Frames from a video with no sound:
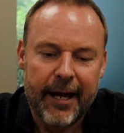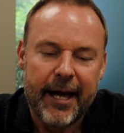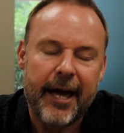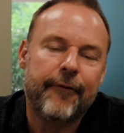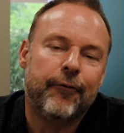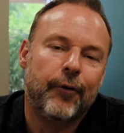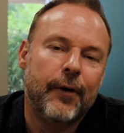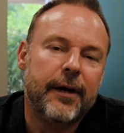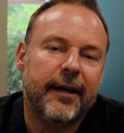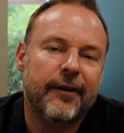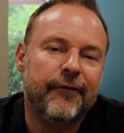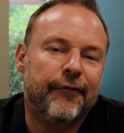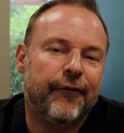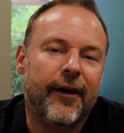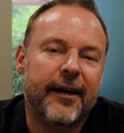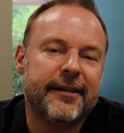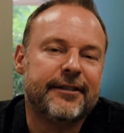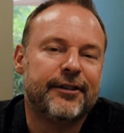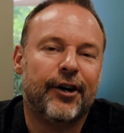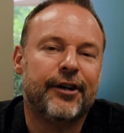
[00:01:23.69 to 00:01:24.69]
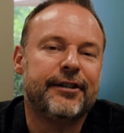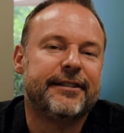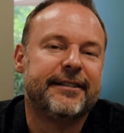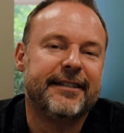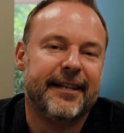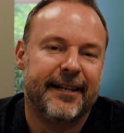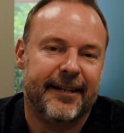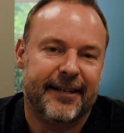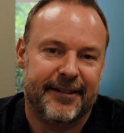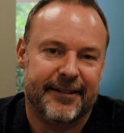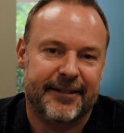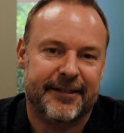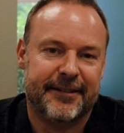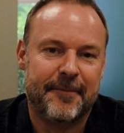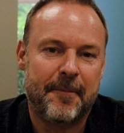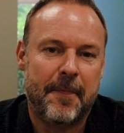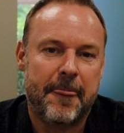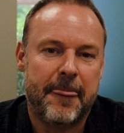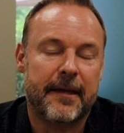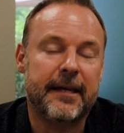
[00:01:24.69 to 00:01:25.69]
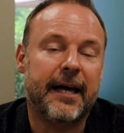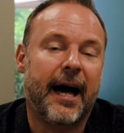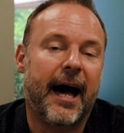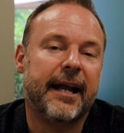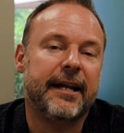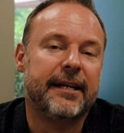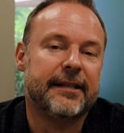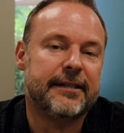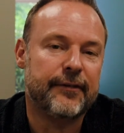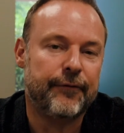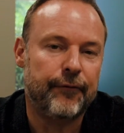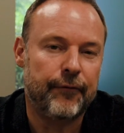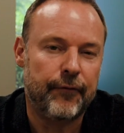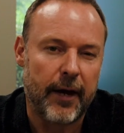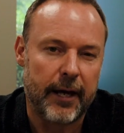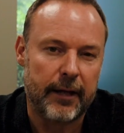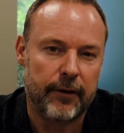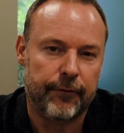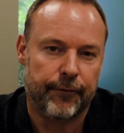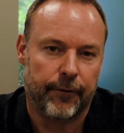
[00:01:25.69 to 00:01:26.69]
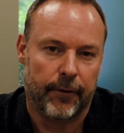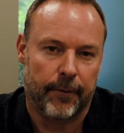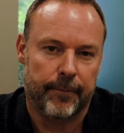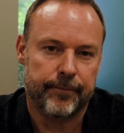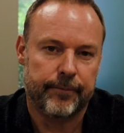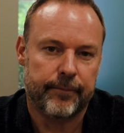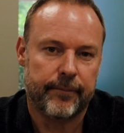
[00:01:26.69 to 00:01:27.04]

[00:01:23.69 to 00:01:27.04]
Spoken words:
If we confess our sins, God is faithful